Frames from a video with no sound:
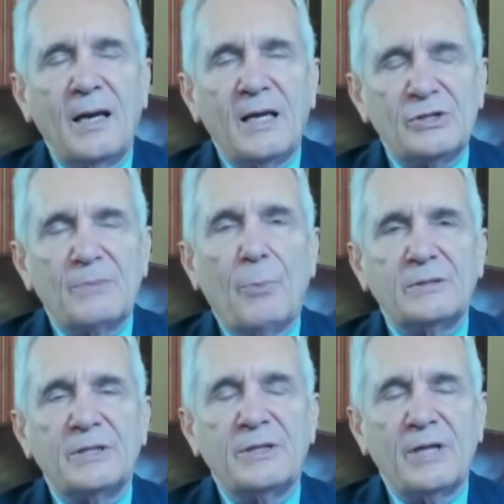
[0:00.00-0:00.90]
It's
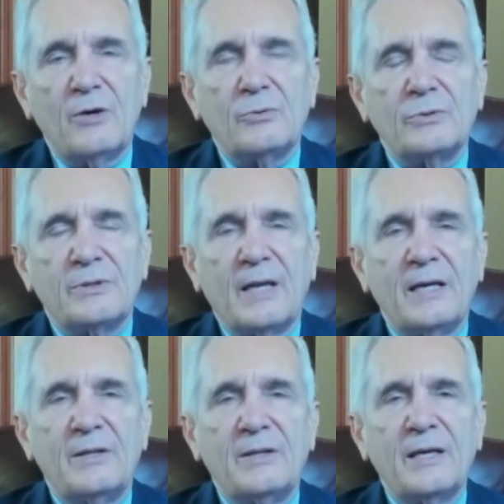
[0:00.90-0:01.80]
important to note
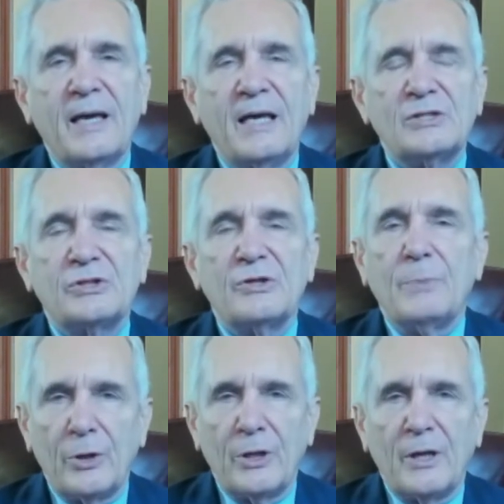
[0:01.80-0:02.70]
that in the case of
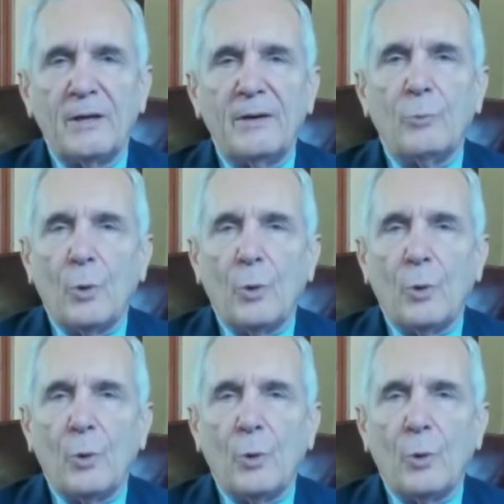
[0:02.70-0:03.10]
Moderna,